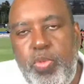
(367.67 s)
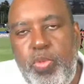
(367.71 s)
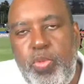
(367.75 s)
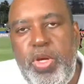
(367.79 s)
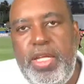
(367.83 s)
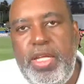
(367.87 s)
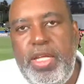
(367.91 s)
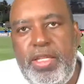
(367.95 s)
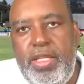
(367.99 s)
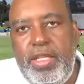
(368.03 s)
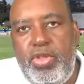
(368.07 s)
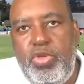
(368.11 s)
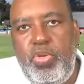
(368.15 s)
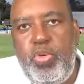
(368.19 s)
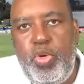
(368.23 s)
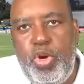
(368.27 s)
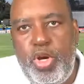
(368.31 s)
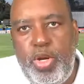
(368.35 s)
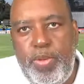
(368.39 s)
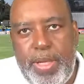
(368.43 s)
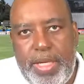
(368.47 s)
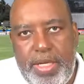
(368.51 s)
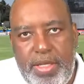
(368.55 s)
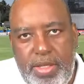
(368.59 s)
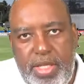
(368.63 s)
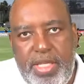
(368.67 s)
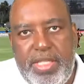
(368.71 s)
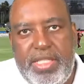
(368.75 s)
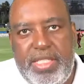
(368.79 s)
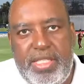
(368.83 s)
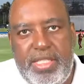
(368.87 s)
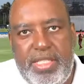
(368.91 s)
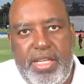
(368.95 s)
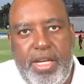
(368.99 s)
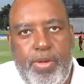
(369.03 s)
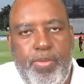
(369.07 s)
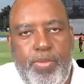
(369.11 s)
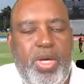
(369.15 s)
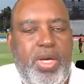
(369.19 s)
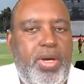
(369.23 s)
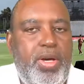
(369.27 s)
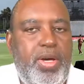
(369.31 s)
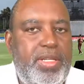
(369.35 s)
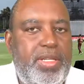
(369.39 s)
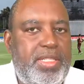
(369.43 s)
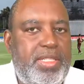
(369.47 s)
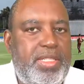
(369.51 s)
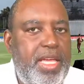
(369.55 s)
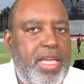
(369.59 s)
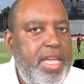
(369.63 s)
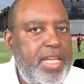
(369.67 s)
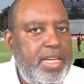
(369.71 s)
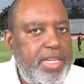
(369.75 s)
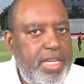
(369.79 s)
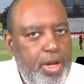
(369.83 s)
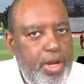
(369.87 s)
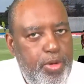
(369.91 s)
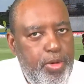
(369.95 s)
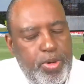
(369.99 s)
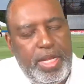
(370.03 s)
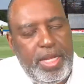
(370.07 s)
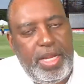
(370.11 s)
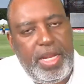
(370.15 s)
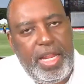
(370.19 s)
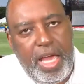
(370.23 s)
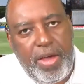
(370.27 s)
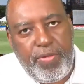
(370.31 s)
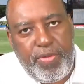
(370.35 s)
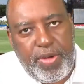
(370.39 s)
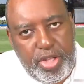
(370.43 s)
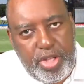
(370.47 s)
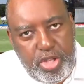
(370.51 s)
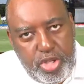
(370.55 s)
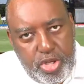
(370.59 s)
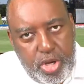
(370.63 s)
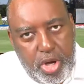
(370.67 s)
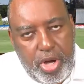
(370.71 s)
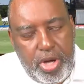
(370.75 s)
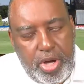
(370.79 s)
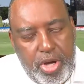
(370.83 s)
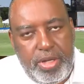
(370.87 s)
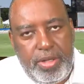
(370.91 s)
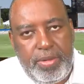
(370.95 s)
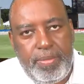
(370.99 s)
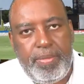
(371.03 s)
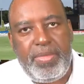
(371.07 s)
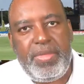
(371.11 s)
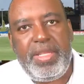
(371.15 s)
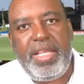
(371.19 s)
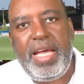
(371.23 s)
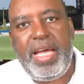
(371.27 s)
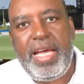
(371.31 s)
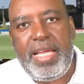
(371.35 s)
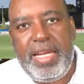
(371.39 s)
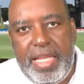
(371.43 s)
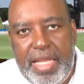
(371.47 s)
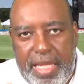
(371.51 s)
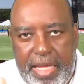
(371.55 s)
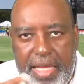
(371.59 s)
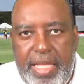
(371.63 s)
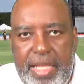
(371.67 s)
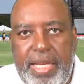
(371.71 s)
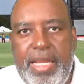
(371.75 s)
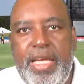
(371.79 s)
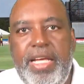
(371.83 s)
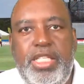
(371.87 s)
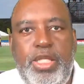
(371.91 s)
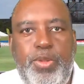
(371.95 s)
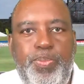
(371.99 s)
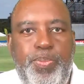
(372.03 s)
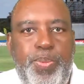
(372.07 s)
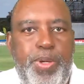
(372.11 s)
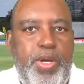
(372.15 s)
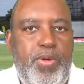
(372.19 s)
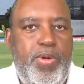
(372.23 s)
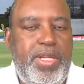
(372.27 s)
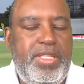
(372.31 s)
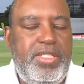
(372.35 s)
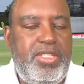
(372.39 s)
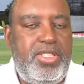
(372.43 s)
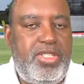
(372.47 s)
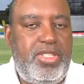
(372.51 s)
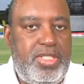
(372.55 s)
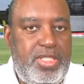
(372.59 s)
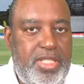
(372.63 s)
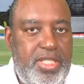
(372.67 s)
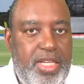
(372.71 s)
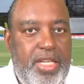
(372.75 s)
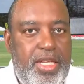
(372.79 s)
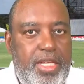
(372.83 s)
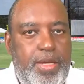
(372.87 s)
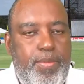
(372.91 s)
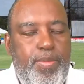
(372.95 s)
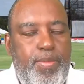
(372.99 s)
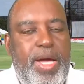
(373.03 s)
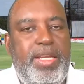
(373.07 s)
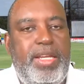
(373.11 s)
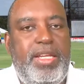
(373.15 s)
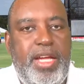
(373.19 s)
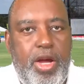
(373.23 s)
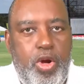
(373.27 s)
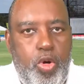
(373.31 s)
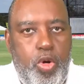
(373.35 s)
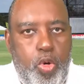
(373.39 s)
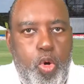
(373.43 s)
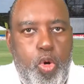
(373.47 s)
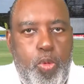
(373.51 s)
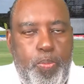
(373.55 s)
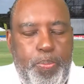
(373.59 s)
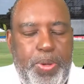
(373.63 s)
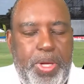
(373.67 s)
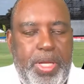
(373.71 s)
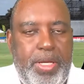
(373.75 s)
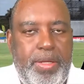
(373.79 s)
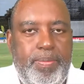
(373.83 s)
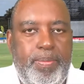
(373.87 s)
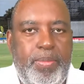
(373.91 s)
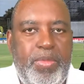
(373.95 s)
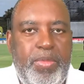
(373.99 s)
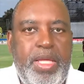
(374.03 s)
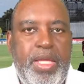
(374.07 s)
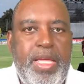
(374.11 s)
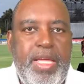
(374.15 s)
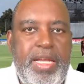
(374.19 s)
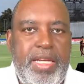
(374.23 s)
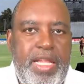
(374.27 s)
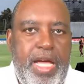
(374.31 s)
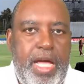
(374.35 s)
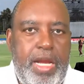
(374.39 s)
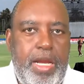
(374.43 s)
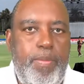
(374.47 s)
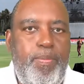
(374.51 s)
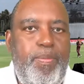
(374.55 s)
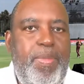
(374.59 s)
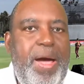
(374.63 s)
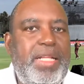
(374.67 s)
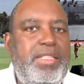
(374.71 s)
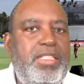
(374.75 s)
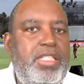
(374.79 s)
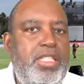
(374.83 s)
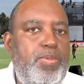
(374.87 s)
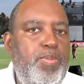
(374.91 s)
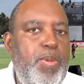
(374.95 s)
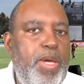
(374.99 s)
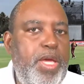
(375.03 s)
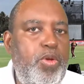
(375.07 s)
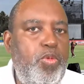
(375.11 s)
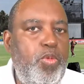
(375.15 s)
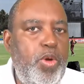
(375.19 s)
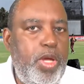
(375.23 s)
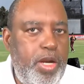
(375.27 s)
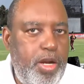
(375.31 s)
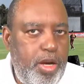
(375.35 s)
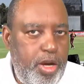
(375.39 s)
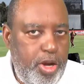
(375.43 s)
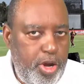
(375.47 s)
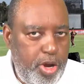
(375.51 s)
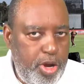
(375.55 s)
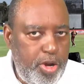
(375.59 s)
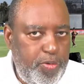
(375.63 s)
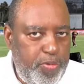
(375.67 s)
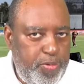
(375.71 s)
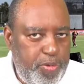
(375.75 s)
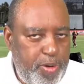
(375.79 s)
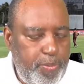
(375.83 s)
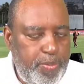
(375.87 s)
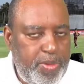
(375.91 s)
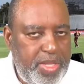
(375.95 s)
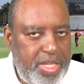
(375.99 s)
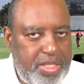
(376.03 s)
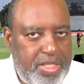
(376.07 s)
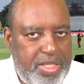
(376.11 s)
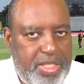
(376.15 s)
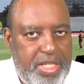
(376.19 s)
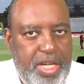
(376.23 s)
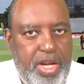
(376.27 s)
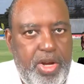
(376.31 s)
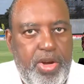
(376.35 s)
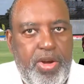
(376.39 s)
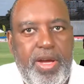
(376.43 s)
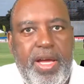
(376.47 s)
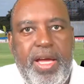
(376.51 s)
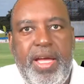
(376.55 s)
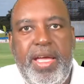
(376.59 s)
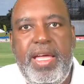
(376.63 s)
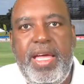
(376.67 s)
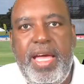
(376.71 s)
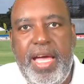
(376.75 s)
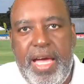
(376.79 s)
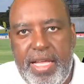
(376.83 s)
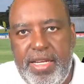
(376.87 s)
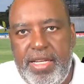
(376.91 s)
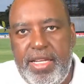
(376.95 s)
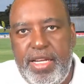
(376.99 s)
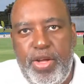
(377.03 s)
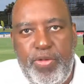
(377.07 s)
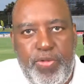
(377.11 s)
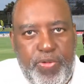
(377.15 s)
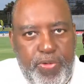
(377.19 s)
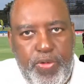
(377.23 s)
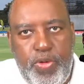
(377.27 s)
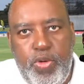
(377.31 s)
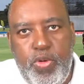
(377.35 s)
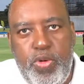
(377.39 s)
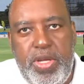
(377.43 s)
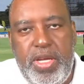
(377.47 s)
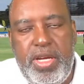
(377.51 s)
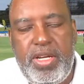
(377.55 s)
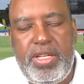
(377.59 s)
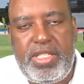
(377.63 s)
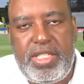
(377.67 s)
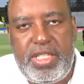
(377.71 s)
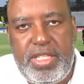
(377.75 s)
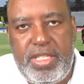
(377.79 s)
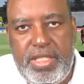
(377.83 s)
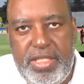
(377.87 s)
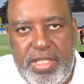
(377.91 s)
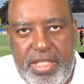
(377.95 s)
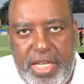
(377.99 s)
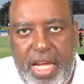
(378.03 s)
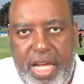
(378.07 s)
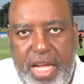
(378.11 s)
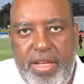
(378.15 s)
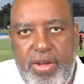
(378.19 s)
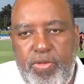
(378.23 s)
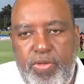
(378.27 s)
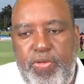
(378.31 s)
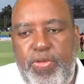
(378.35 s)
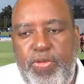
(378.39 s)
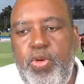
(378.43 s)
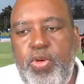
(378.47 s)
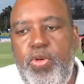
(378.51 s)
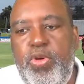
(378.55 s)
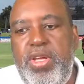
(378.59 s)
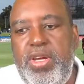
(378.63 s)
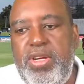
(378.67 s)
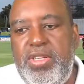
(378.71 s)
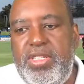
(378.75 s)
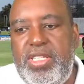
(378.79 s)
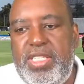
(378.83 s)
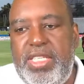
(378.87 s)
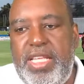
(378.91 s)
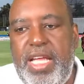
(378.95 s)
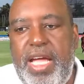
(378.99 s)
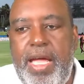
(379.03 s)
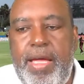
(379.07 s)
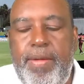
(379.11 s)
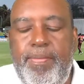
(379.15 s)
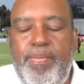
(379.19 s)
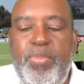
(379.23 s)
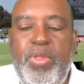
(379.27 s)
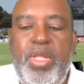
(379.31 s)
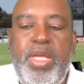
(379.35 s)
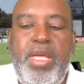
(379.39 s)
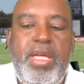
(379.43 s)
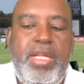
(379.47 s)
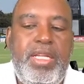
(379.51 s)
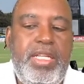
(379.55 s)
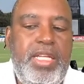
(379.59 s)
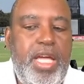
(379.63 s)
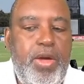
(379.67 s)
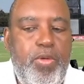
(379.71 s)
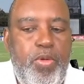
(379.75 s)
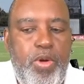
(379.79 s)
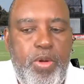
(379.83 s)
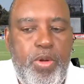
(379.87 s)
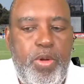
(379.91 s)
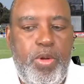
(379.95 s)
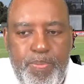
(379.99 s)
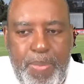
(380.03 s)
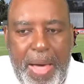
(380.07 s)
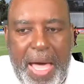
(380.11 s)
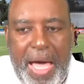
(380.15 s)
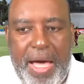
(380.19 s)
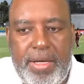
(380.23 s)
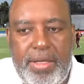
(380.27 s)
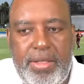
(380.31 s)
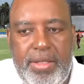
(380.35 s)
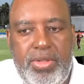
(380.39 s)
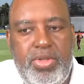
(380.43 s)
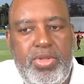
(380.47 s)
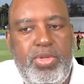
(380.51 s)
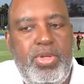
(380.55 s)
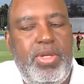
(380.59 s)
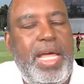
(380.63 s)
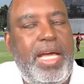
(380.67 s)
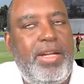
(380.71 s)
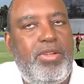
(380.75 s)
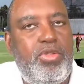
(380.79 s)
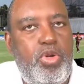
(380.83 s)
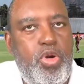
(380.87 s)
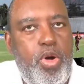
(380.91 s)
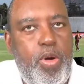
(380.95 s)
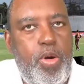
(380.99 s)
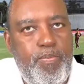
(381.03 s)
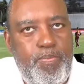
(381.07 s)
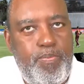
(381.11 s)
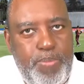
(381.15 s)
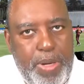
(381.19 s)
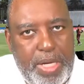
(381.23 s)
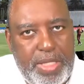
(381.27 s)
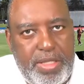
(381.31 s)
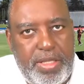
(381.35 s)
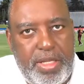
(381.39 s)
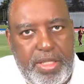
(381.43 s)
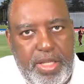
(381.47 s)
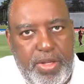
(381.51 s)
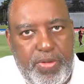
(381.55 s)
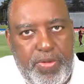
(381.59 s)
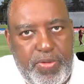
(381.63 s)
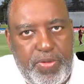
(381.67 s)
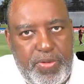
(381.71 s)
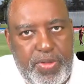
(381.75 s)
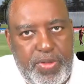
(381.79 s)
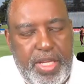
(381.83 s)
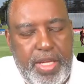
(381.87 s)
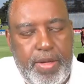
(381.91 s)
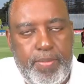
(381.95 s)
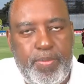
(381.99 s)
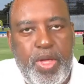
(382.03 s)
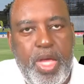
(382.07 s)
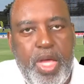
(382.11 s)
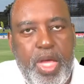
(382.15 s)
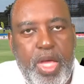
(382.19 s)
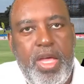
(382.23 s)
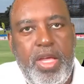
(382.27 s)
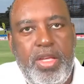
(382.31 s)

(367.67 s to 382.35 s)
the tournament this year, because they really have a young and inexperienced team, and they are hoping that the batsmen will learn from this year, and in a few years' time, they will be back to that competitive team.